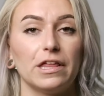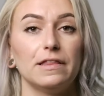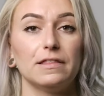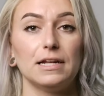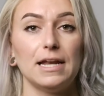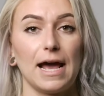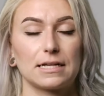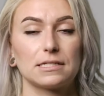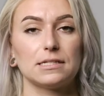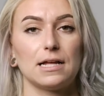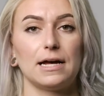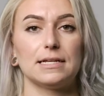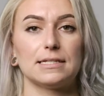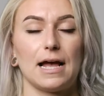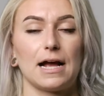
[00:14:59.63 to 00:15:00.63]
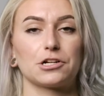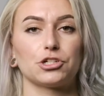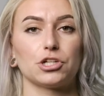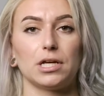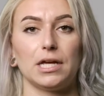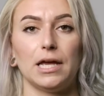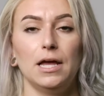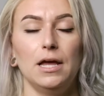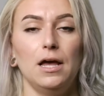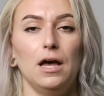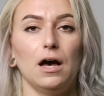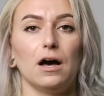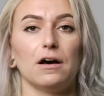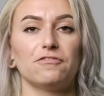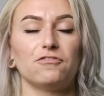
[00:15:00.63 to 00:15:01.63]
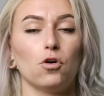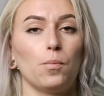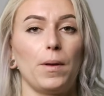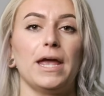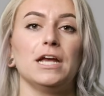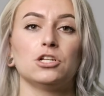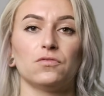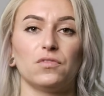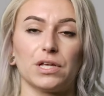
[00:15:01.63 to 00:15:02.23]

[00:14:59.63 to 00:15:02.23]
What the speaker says: And the next slide is actually a full page of